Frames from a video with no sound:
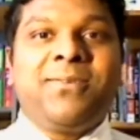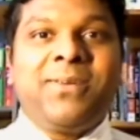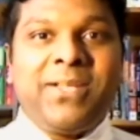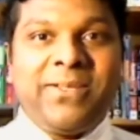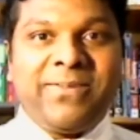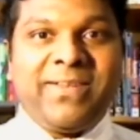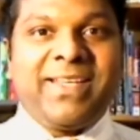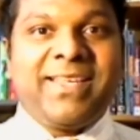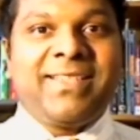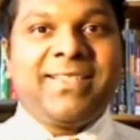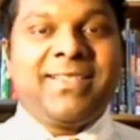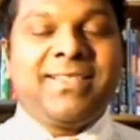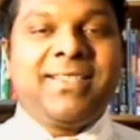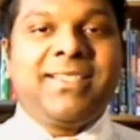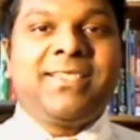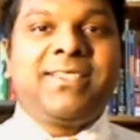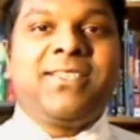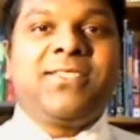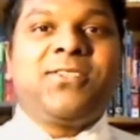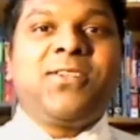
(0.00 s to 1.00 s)
Good evening.
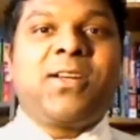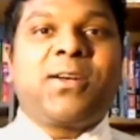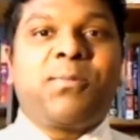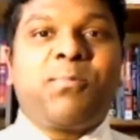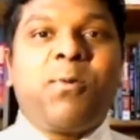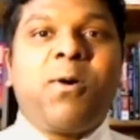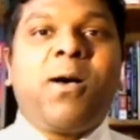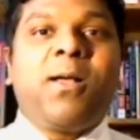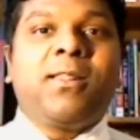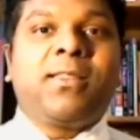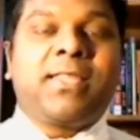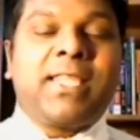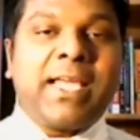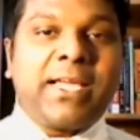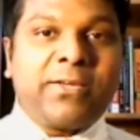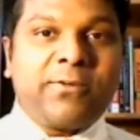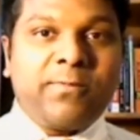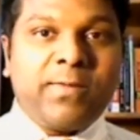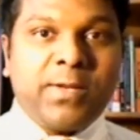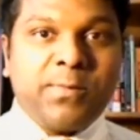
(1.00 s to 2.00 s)
This is Dr. Paul.
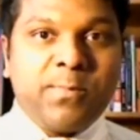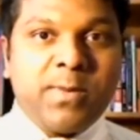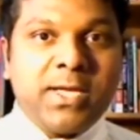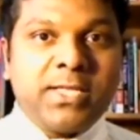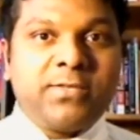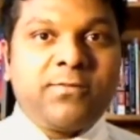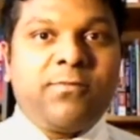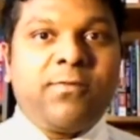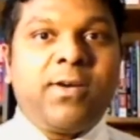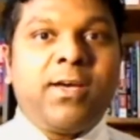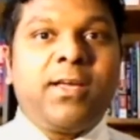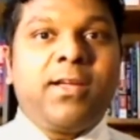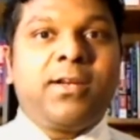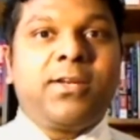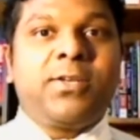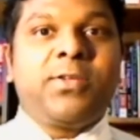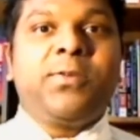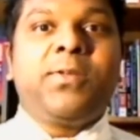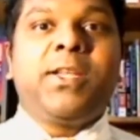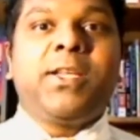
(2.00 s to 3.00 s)
Thank you very much for
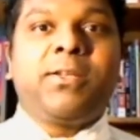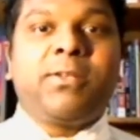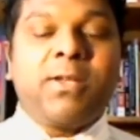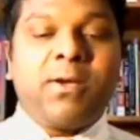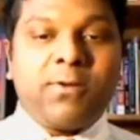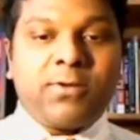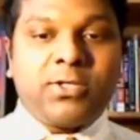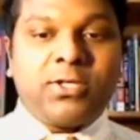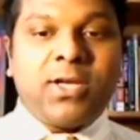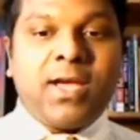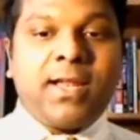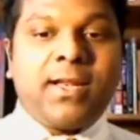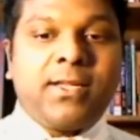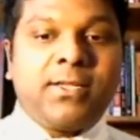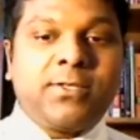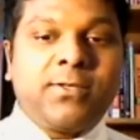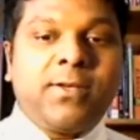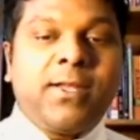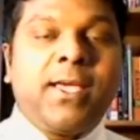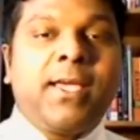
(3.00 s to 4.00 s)
tuning to our
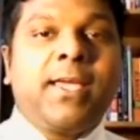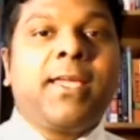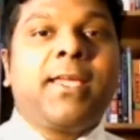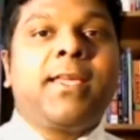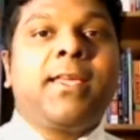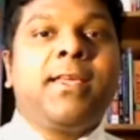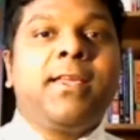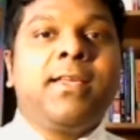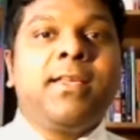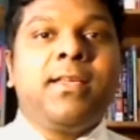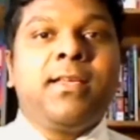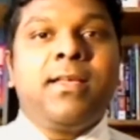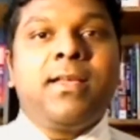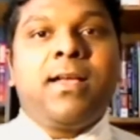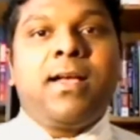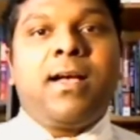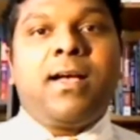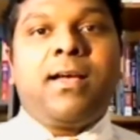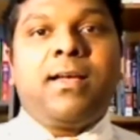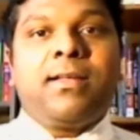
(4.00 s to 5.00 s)
channel today.
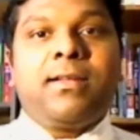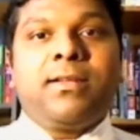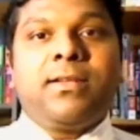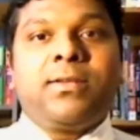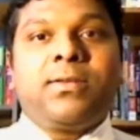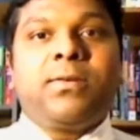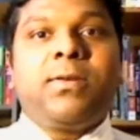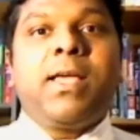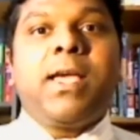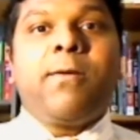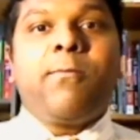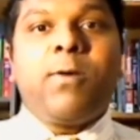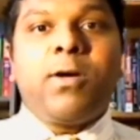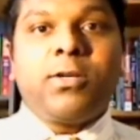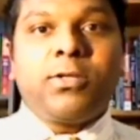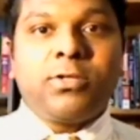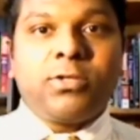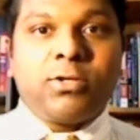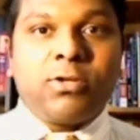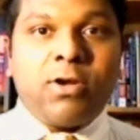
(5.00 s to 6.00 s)
And today I
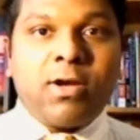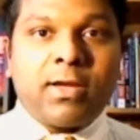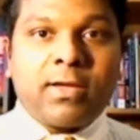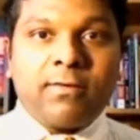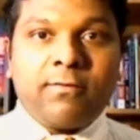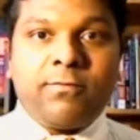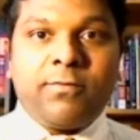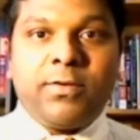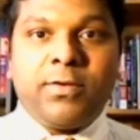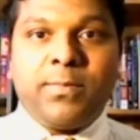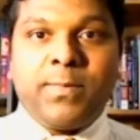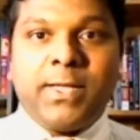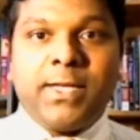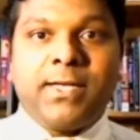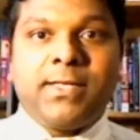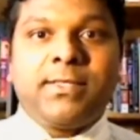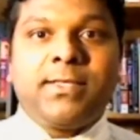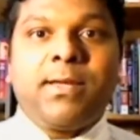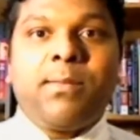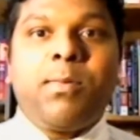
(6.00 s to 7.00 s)
want to talk a few
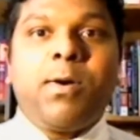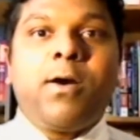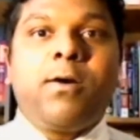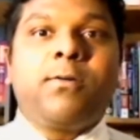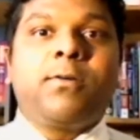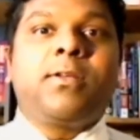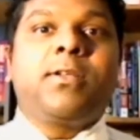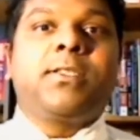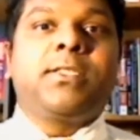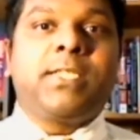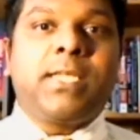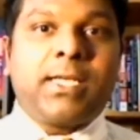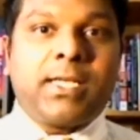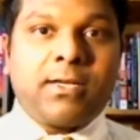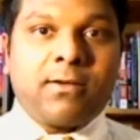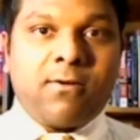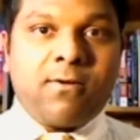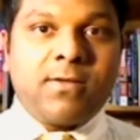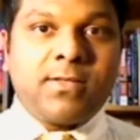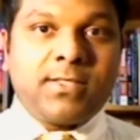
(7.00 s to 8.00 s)
minutes about
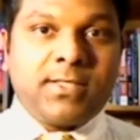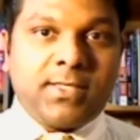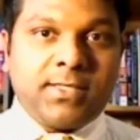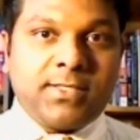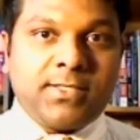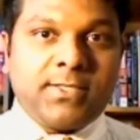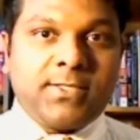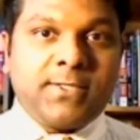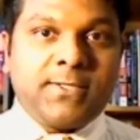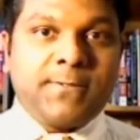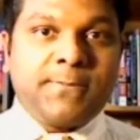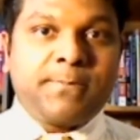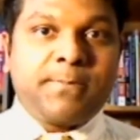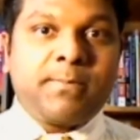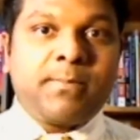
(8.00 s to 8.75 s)
psittacosis.